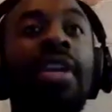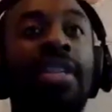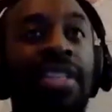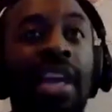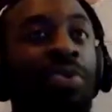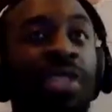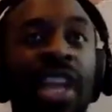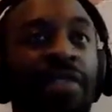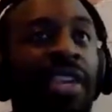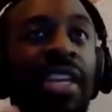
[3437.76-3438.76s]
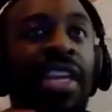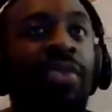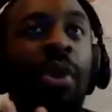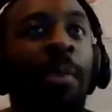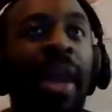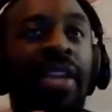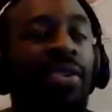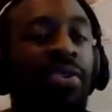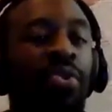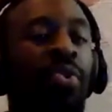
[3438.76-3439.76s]
See, I was never the kid who got bantered
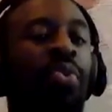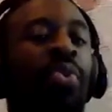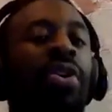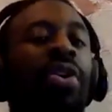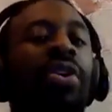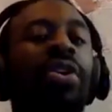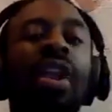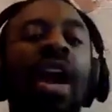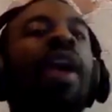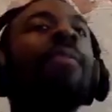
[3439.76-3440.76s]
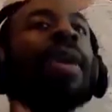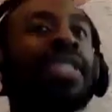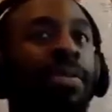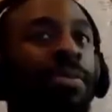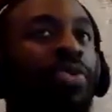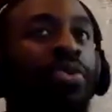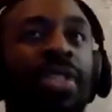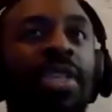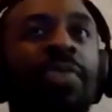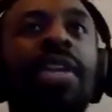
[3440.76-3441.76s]
at school. You know, I saw my
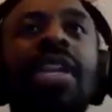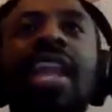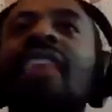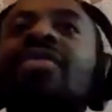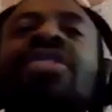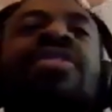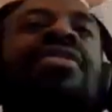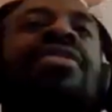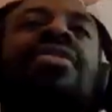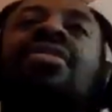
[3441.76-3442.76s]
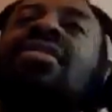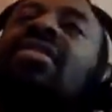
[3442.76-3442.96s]
team winning. Now it's just...